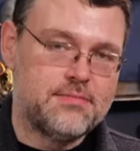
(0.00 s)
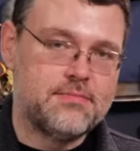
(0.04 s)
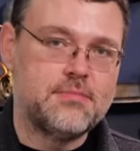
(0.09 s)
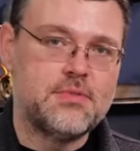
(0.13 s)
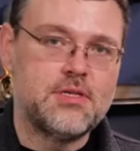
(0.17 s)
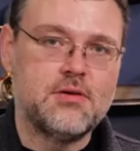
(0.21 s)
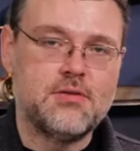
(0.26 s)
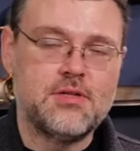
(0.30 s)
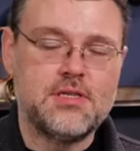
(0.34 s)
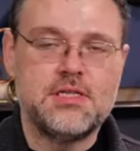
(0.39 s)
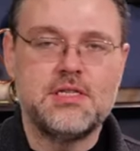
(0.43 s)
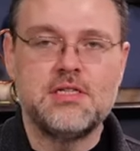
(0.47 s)

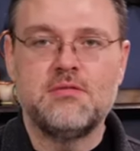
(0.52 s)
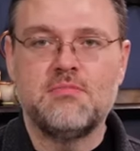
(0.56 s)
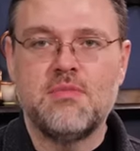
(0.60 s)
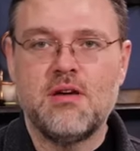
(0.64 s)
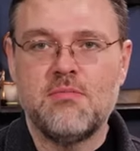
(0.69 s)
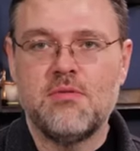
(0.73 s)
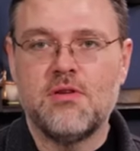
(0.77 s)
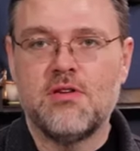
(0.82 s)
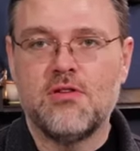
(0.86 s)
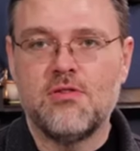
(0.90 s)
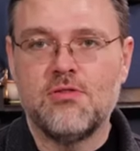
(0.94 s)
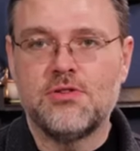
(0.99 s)
So this is
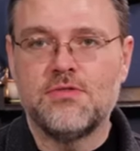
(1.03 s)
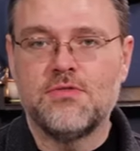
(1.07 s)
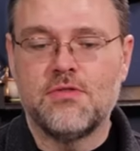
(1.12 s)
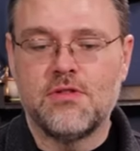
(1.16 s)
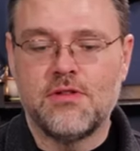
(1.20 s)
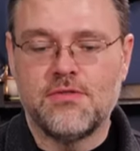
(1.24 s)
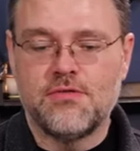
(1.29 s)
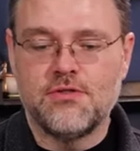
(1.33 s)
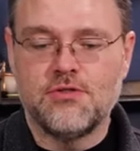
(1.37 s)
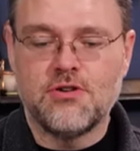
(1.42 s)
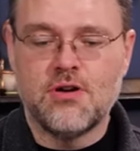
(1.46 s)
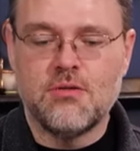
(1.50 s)
maybe
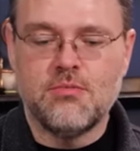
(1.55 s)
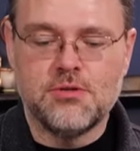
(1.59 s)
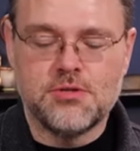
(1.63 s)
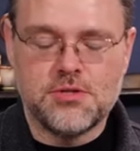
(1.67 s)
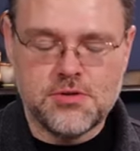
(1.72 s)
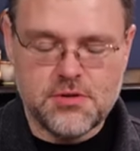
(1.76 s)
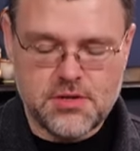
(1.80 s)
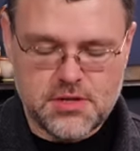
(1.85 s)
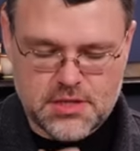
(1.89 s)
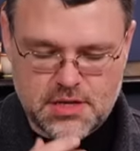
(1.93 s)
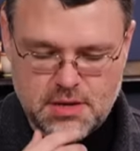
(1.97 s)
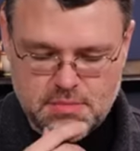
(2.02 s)
useful if you're
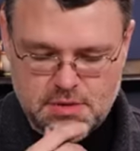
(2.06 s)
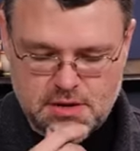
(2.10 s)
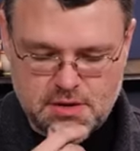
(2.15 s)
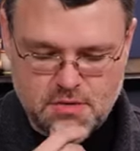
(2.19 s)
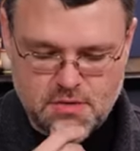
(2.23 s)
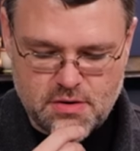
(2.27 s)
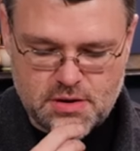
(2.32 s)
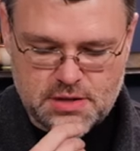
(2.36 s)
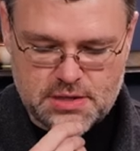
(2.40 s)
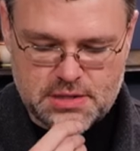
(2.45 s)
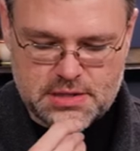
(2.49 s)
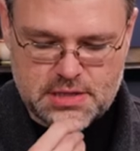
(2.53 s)
troubleshooting something
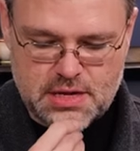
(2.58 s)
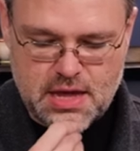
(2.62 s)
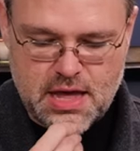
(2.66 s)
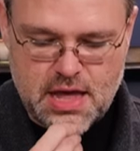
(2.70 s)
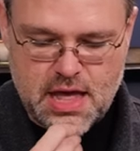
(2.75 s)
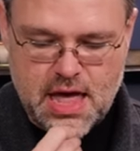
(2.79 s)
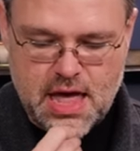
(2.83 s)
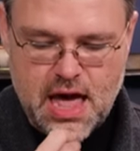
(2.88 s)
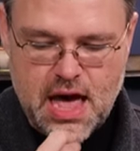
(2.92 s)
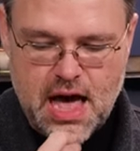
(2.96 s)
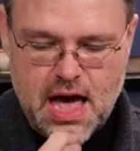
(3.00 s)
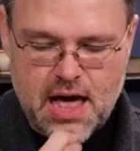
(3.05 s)
where it's,
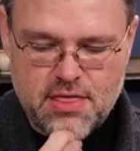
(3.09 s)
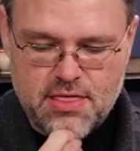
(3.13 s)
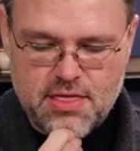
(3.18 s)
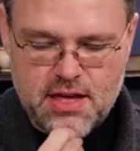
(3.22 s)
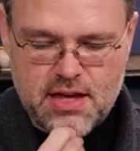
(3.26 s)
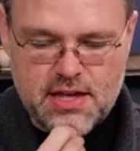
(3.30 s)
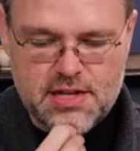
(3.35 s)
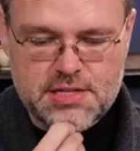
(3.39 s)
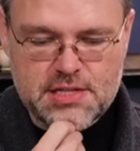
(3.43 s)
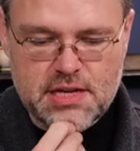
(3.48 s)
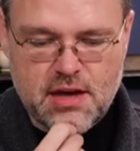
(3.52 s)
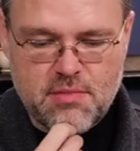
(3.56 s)
I
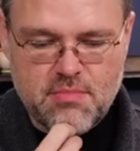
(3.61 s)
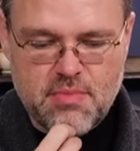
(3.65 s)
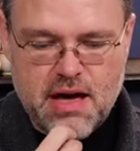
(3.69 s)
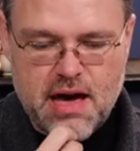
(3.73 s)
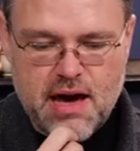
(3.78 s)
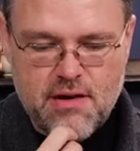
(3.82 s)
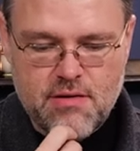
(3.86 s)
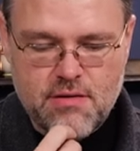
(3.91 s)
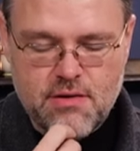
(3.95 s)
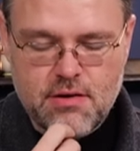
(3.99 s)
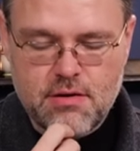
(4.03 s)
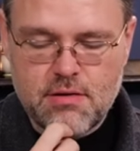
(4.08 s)
think it's got
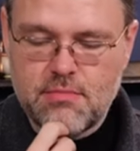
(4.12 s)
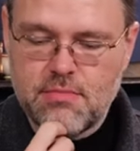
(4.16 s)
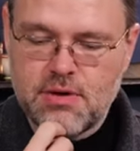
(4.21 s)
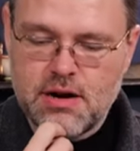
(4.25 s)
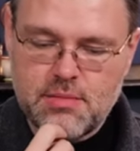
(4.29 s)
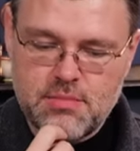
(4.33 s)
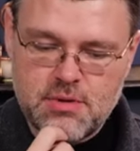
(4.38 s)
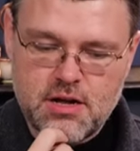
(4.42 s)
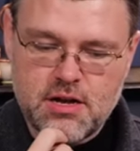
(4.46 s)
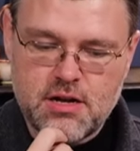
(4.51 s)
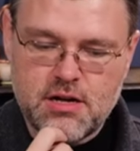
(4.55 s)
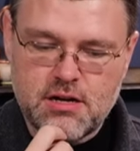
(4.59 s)
power, but
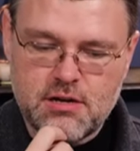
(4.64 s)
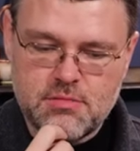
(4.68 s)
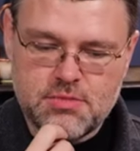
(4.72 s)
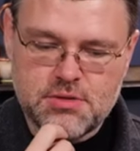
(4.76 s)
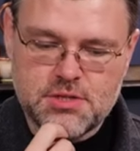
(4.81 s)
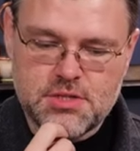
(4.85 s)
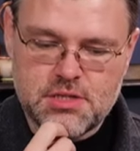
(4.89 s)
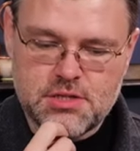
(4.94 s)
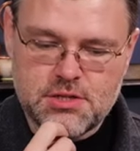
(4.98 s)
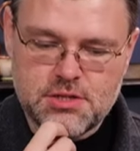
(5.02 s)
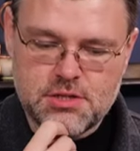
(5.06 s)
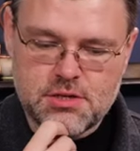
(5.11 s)
I'm not
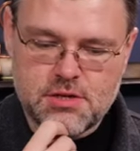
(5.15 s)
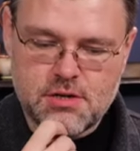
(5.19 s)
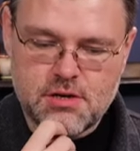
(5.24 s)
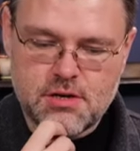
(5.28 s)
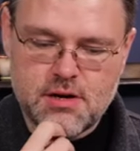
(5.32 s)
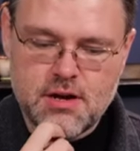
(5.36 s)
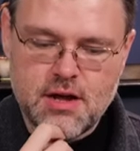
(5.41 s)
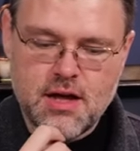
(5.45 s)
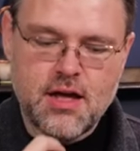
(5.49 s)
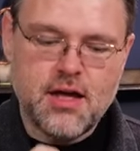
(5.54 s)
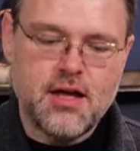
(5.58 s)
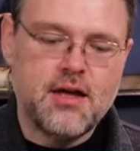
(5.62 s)
100% sure
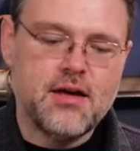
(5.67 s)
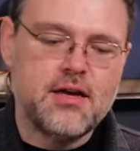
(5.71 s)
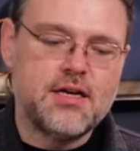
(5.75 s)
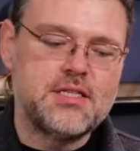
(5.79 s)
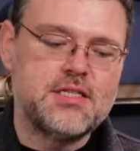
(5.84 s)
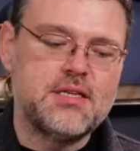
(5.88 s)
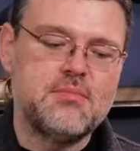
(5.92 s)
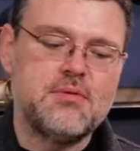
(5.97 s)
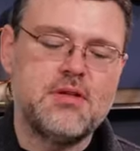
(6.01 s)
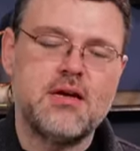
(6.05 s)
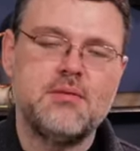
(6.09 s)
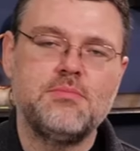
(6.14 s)

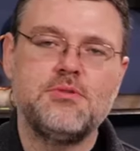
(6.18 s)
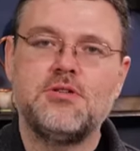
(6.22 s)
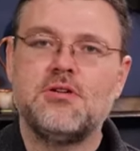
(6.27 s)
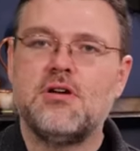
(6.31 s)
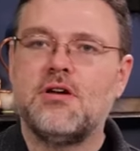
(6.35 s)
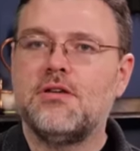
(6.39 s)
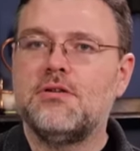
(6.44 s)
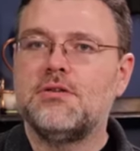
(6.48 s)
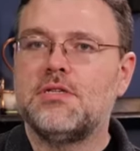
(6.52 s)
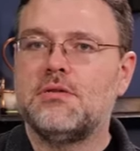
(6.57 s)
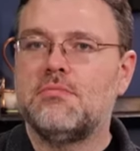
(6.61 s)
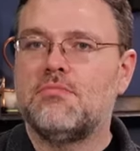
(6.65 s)
because sometimes you're
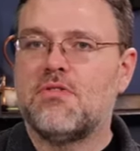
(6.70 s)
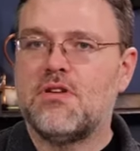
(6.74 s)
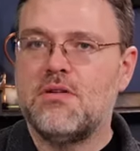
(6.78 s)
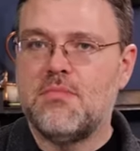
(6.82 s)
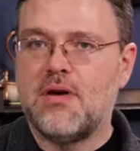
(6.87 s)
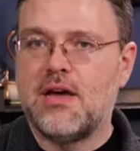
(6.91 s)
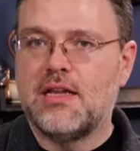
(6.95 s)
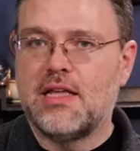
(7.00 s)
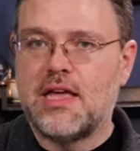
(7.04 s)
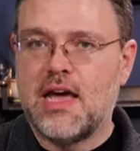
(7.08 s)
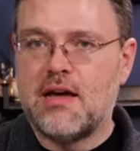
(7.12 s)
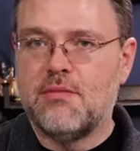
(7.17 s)
not using
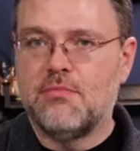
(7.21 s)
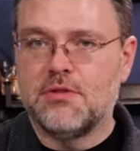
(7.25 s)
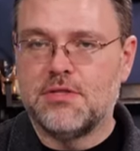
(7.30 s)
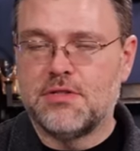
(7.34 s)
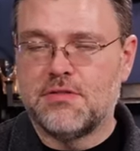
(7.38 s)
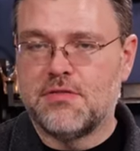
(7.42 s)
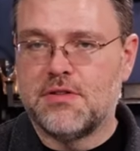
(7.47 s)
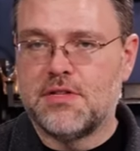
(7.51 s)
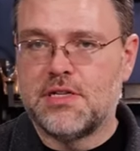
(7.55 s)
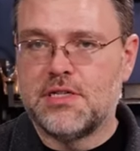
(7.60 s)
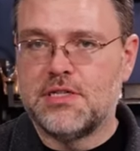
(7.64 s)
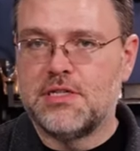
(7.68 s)
pre-made cables
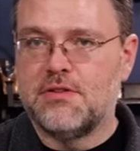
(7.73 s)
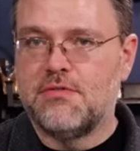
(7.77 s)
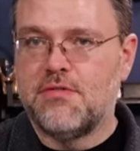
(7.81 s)
for this.